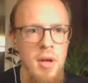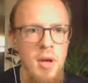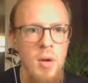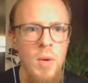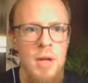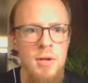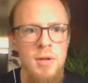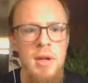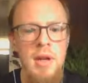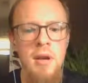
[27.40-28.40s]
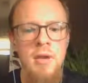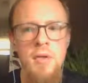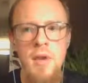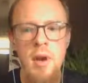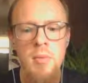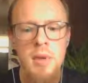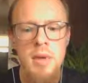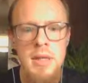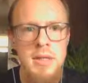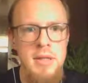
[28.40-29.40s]
way to declare a new variable
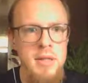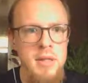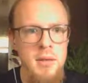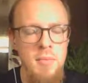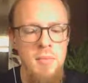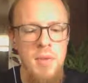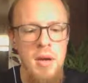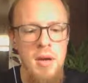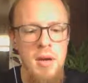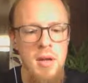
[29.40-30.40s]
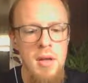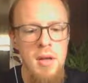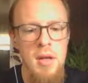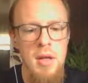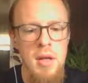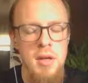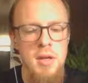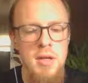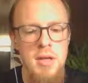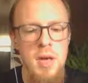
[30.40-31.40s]
is by
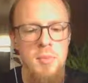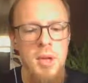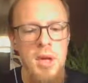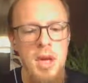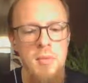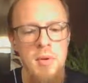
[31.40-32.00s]
just typing a name